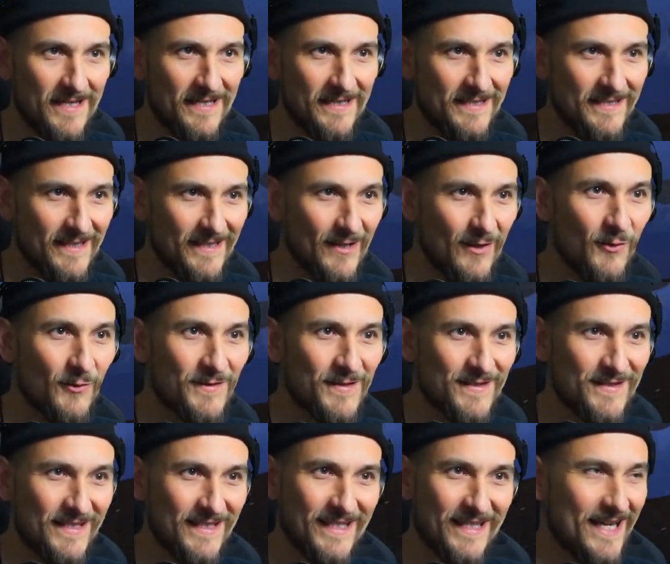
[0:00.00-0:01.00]
to the point
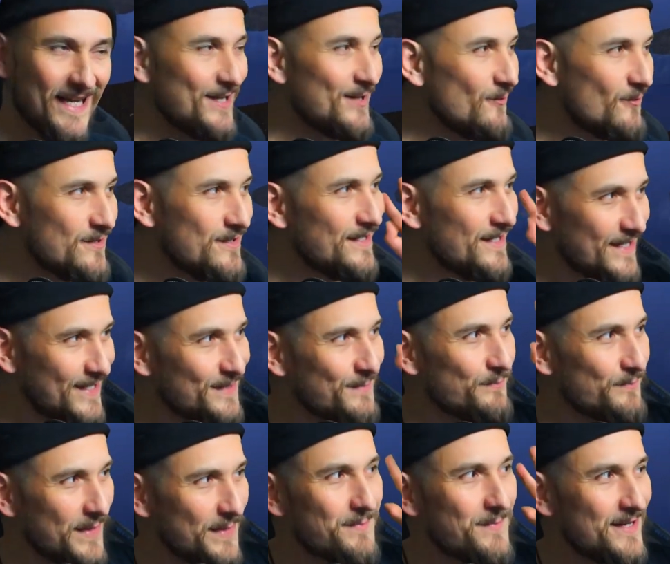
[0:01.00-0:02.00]
where other fish might
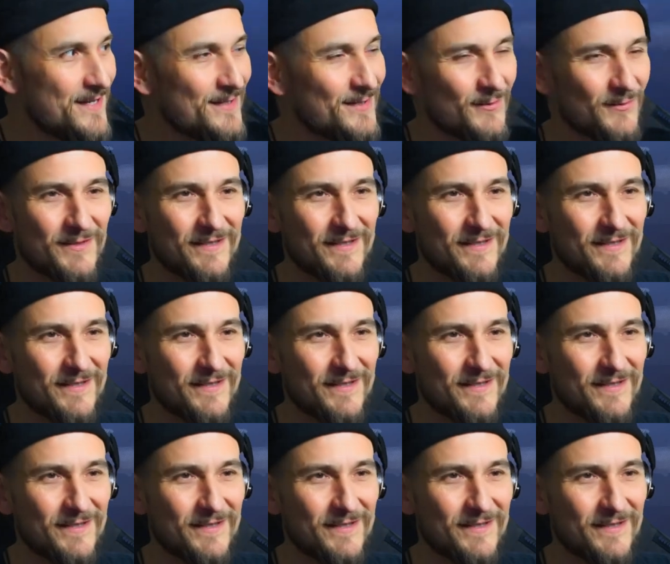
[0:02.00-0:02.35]
disappear,